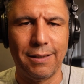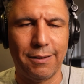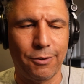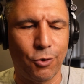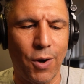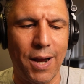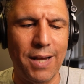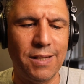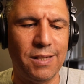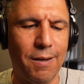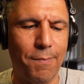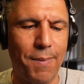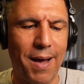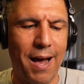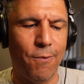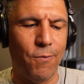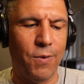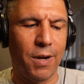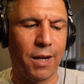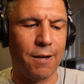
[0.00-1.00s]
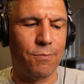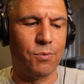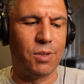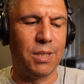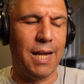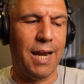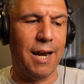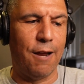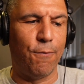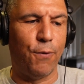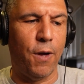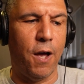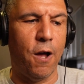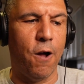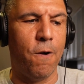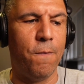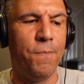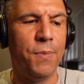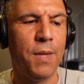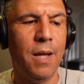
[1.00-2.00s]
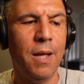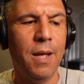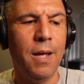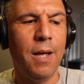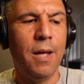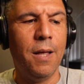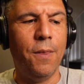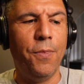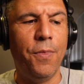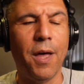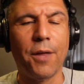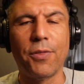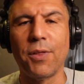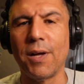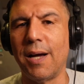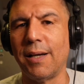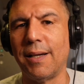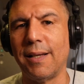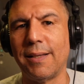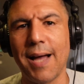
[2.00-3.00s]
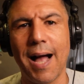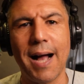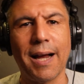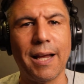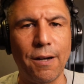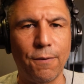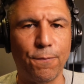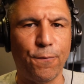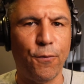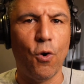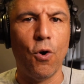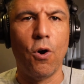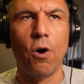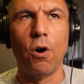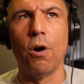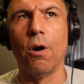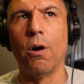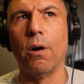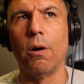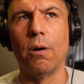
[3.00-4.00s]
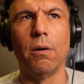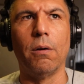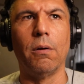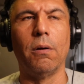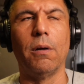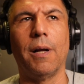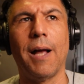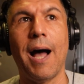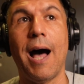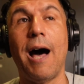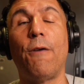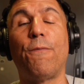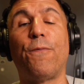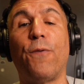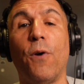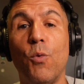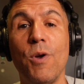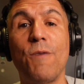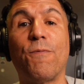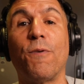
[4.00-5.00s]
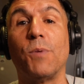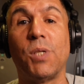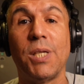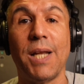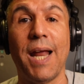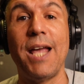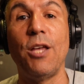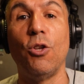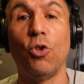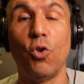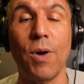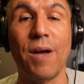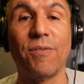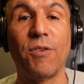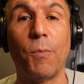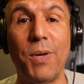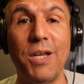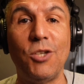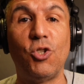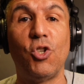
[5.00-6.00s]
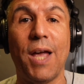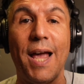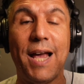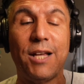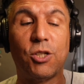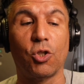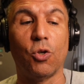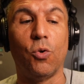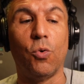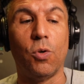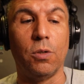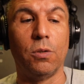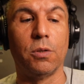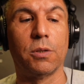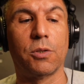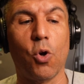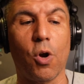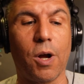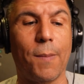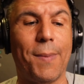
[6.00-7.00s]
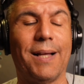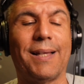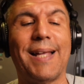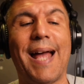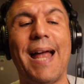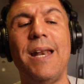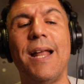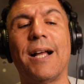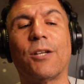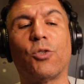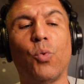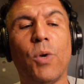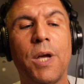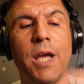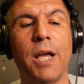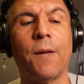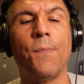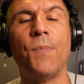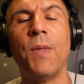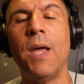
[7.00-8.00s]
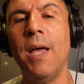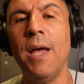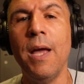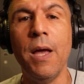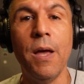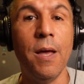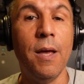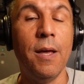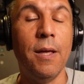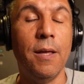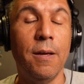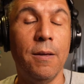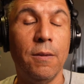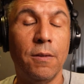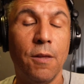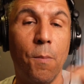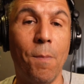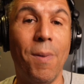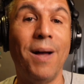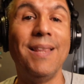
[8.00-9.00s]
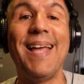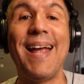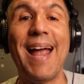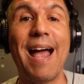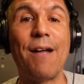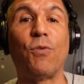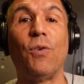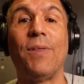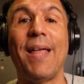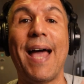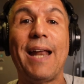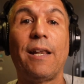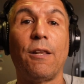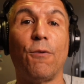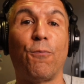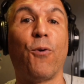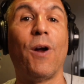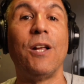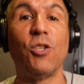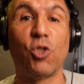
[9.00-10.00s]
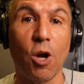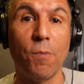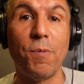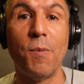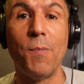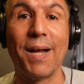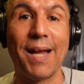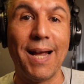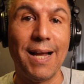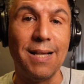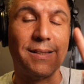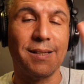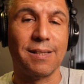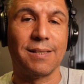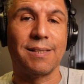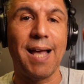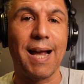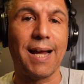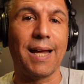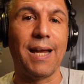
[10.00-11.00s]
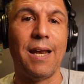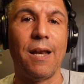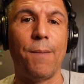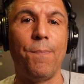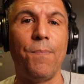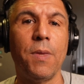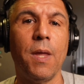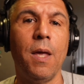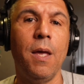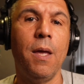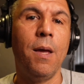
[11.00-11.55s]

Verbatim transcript: crazy about when it comes to the N F L. Nothing on the docket for golf. A week from today, you do have the P G A, so we'll talk about that next week. The Monday after that, the French Open begins, the second